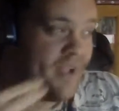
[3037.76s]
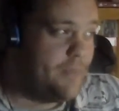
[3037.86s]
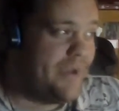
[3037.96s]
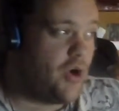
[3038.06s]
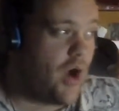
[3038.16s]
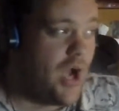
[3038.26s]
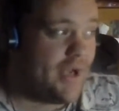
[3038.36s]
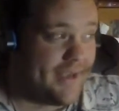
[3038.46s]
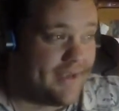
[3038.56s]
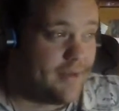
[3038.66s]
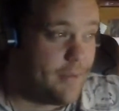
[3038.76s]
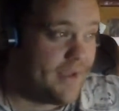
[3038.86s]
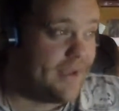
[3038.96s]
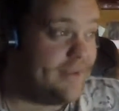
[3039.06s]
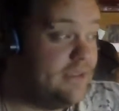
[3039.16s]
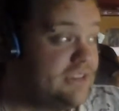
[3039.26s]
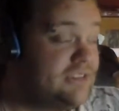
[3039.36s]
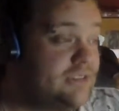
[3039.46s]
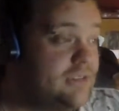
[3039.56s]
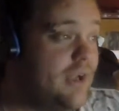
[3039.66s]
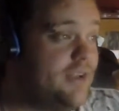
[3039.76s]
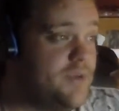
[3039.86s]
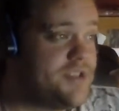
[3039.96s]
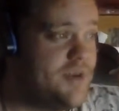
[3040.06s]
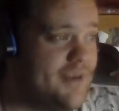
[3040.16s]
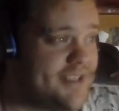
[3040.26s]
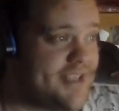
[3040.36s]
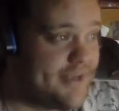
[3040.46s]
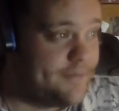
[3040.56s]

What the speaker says: bit groggy, a bit, to a certain extent.